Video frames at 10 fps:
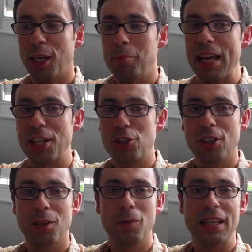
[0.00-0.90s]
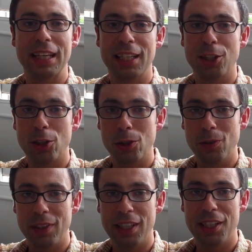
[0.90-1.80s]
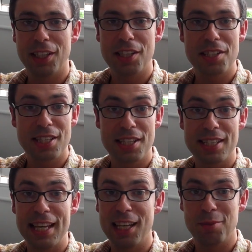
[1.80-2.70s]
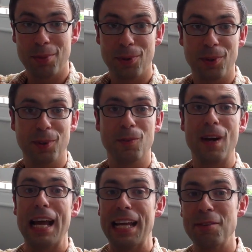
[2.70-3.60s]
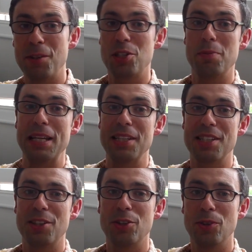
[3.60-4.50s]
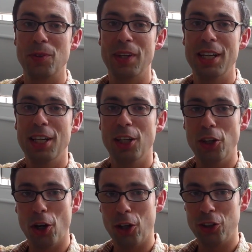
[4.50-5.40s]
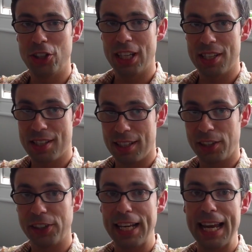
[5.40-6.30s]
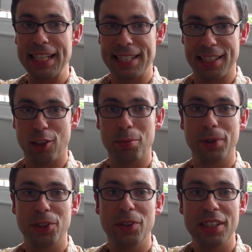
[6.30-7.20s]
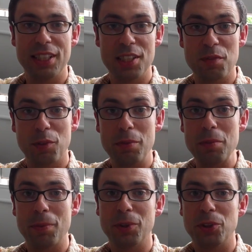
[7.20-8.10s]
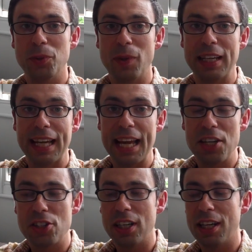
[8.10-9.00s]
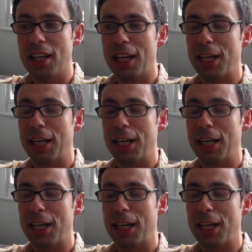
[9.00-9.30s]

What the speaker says: make sure that we can grow in a sustainable way, which means to not just create opportunities for people to engage in